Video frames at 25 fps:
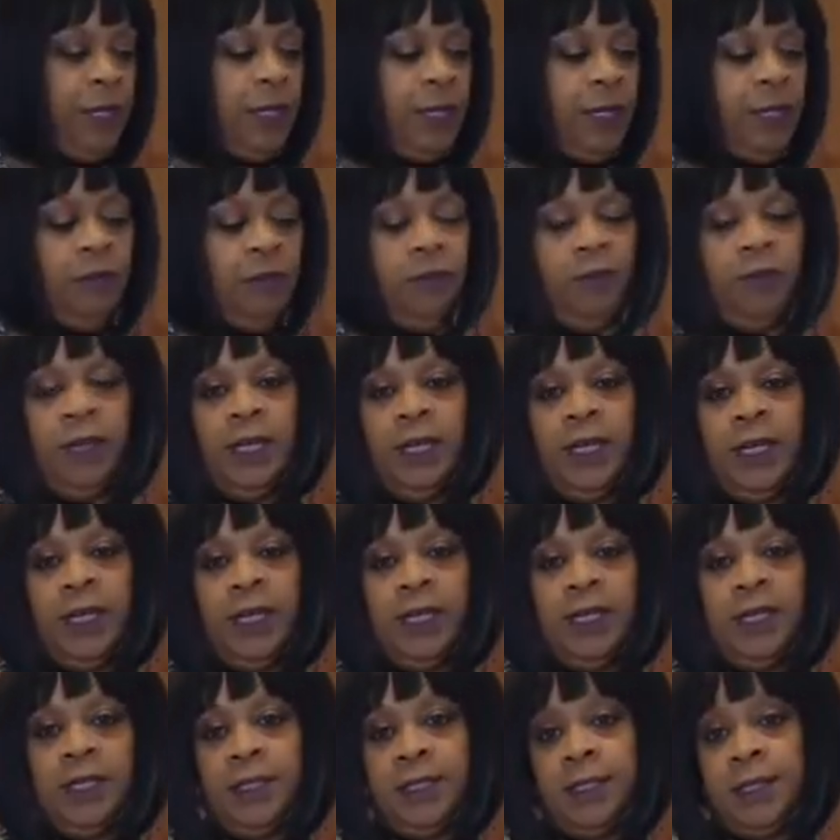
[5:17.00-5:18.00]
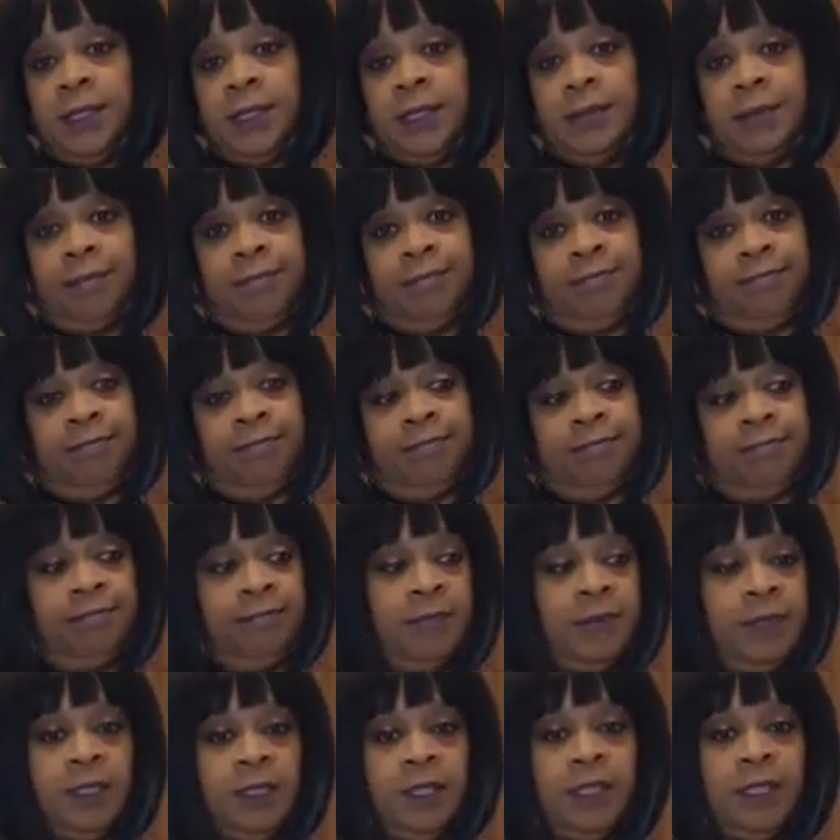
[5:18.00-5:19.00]
It really is.
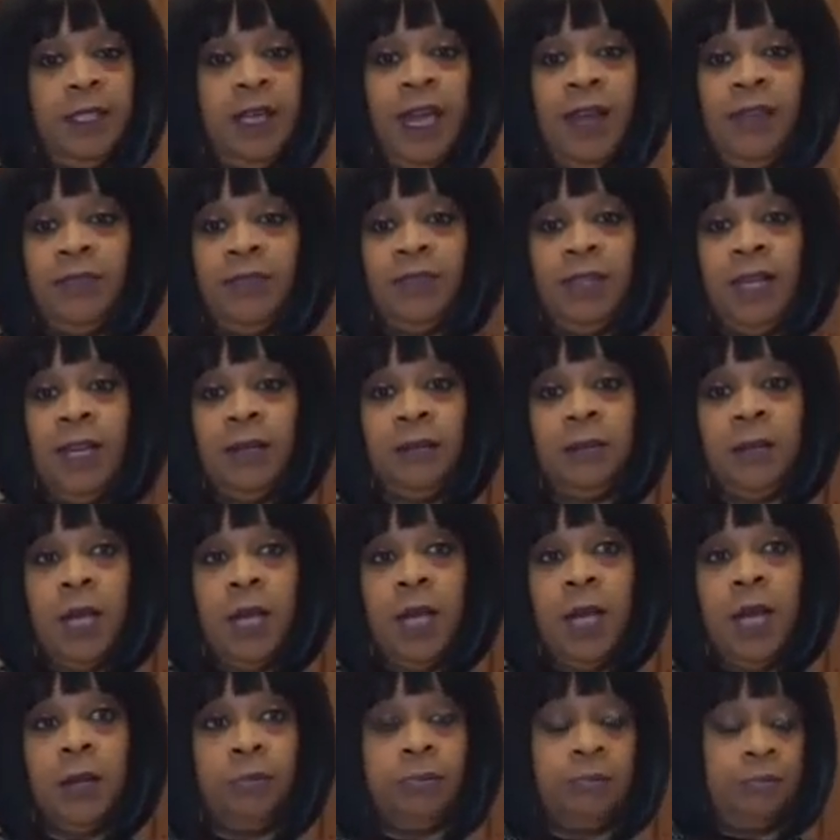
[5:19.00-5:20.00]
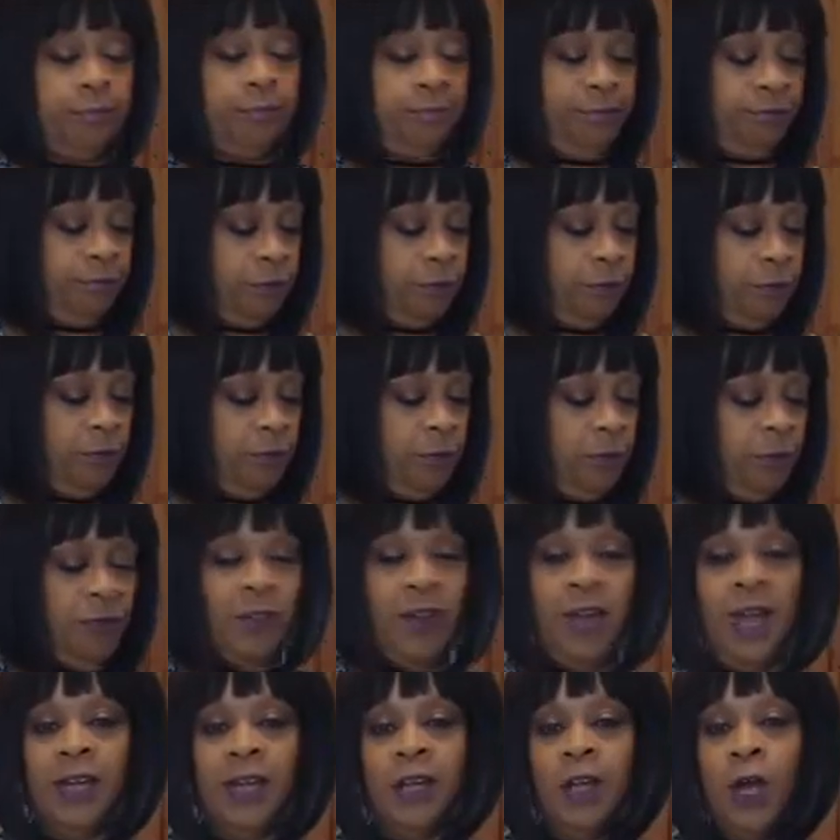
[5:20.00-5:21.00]
You have to let them go.
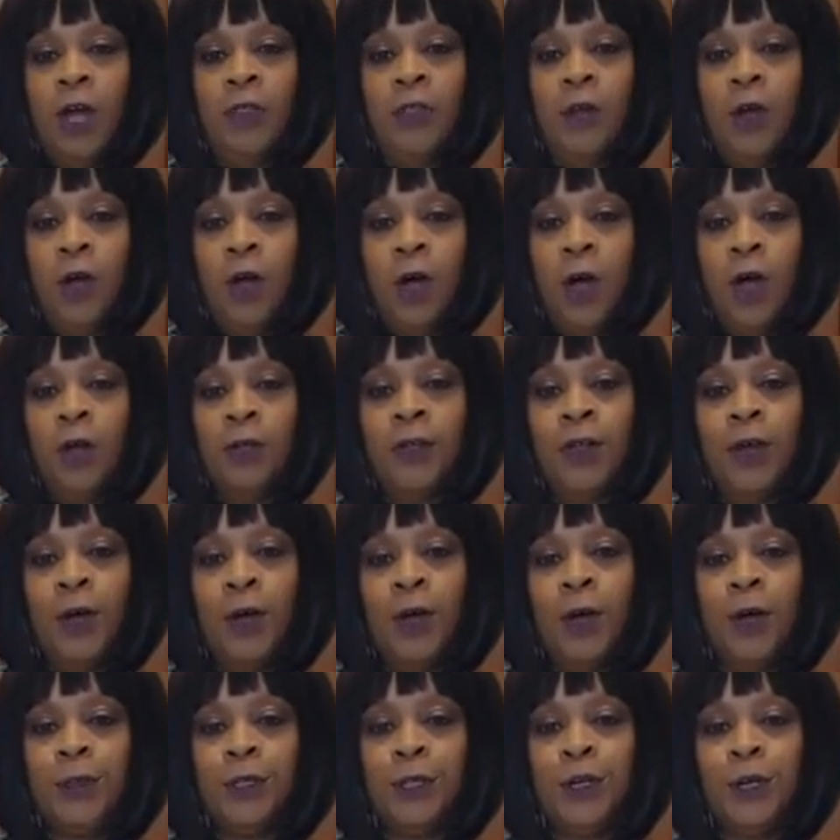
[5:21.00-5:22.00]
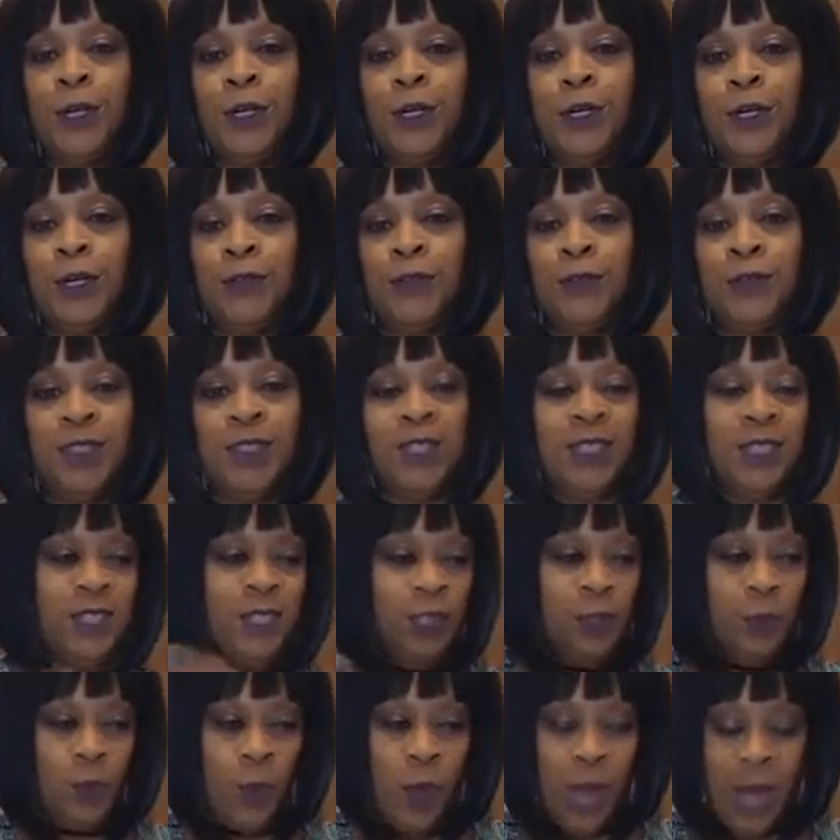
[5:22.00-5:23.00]
Find other alternatives. This
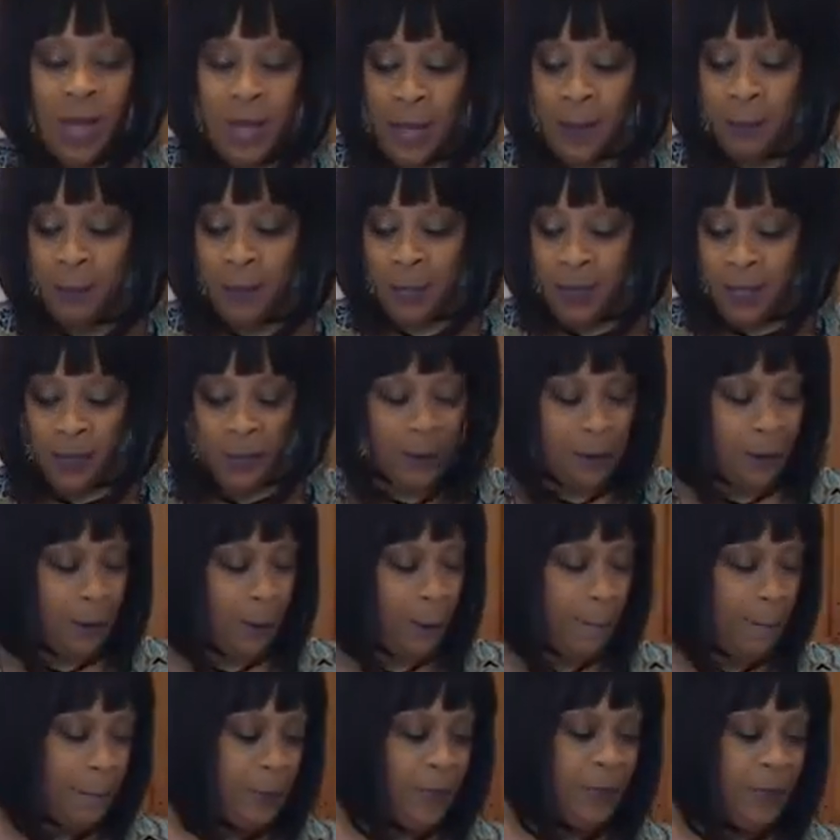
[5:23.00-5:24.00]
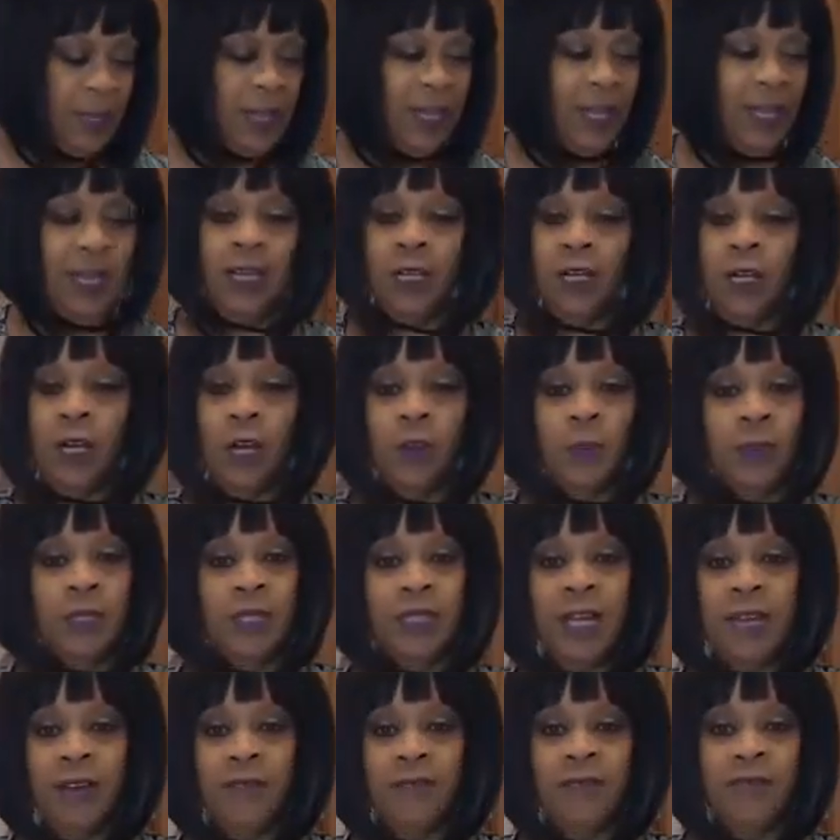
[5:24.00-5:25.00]
is why I'm here. And no, it's
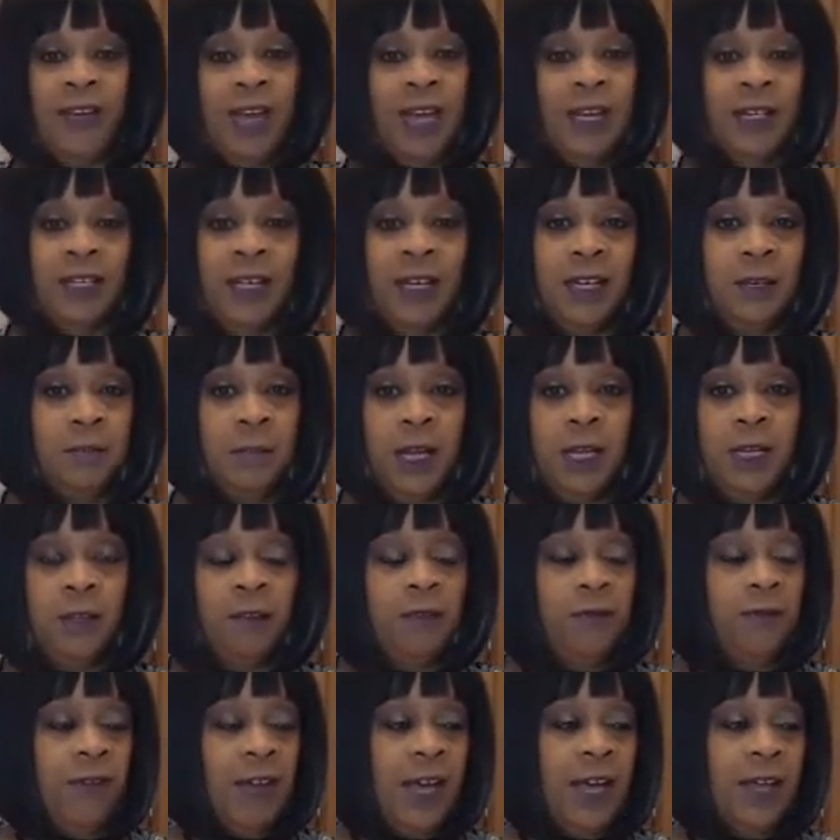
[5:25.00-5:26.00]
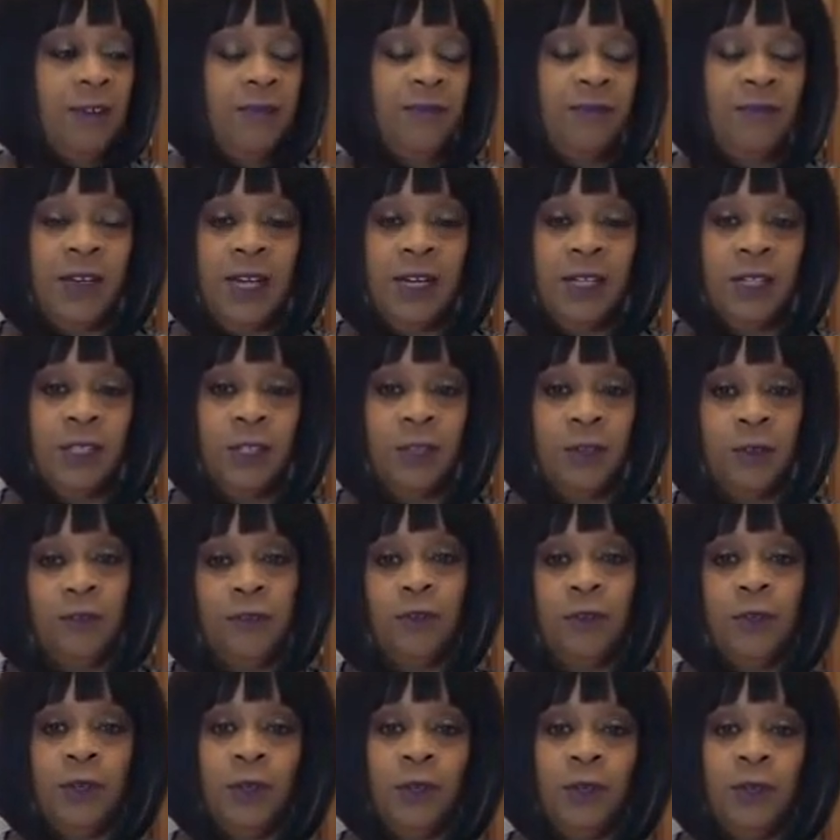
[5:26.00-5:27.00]
not. Fat doesn't make you fat. Fat is good
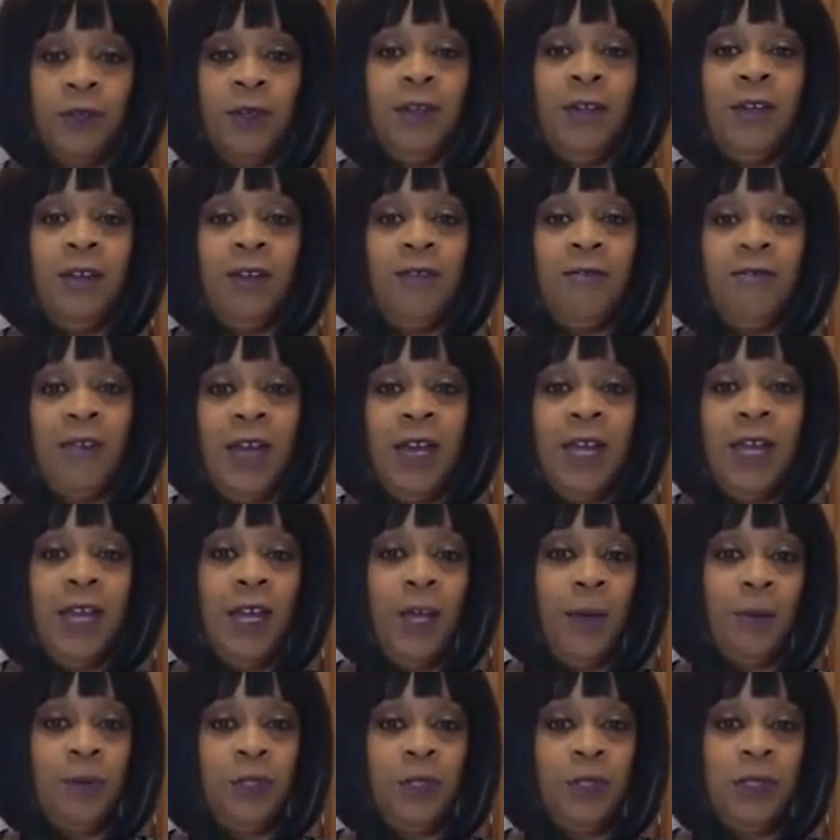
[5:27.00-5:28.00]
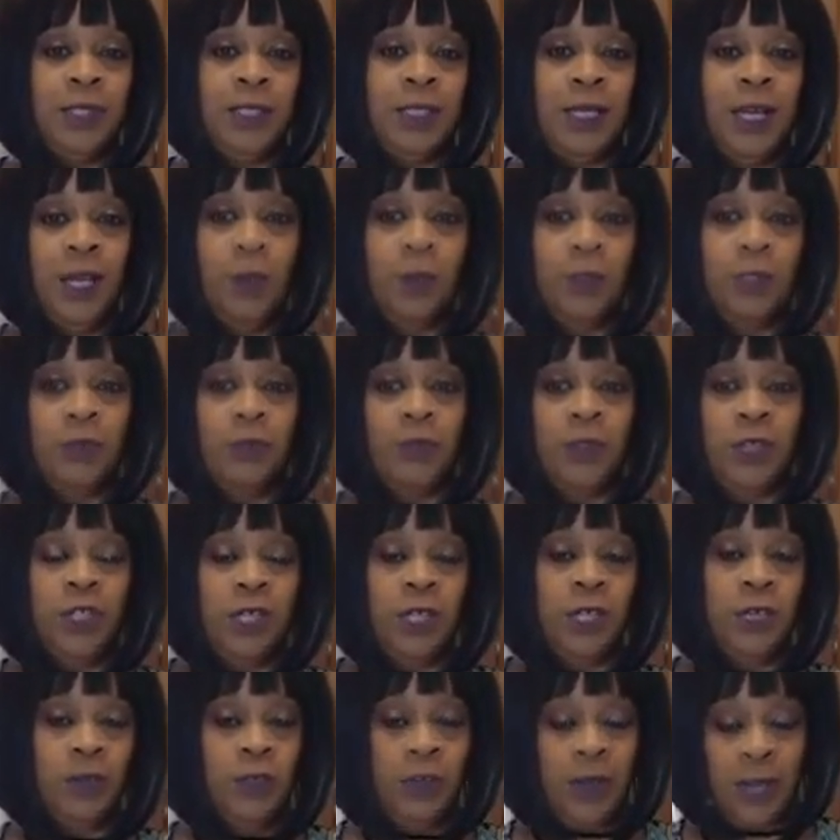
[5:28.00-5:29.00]
for you. Fat helps your cells
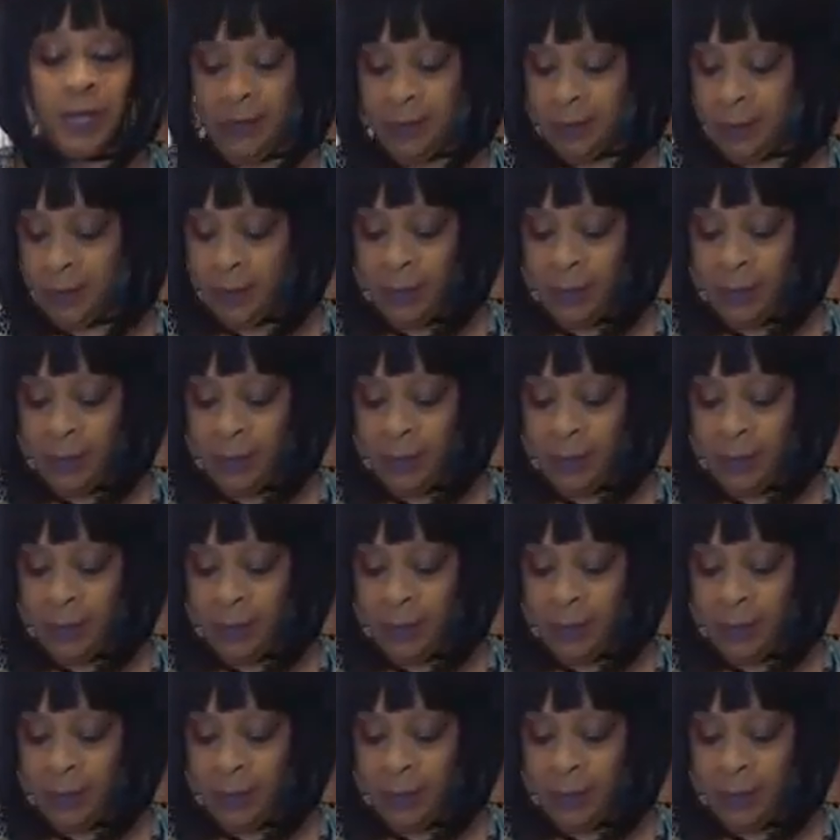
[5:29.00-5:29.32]
regenerate,